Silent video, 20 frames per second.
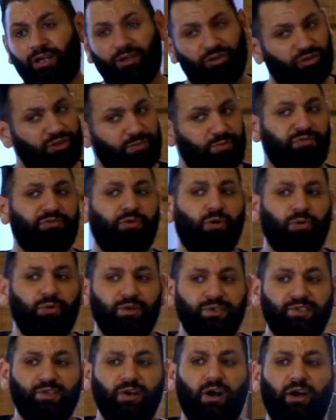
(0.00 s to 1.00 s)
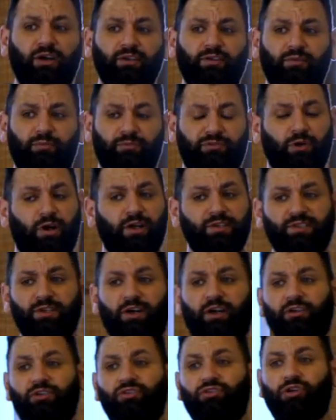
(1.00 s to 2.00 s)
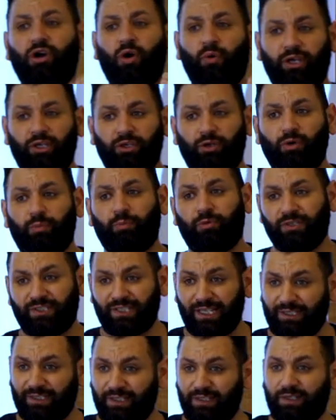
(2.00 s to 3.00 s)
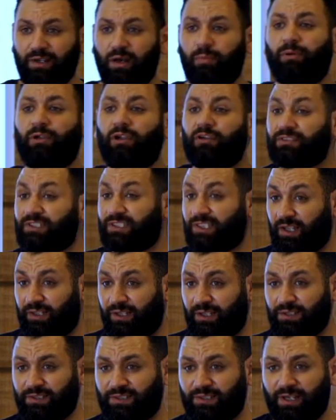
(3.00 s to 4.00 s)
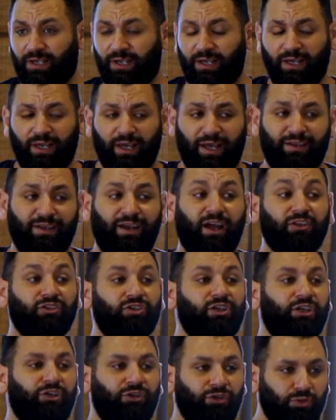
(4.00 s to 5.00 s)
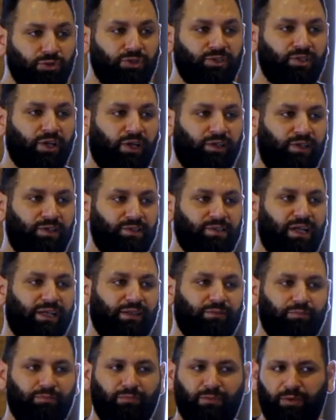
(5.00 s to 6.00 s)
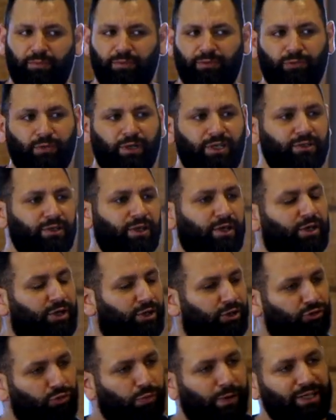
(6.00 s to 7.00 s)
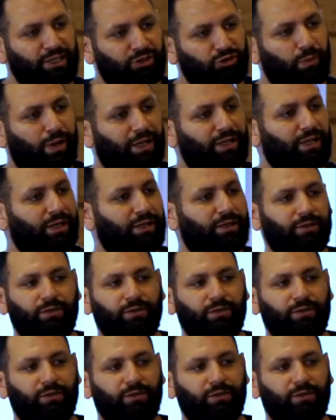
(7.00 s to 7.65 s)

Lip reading: just before I start showing you, presenting a couple of studies, and they're actually new studies, like they're between 2020,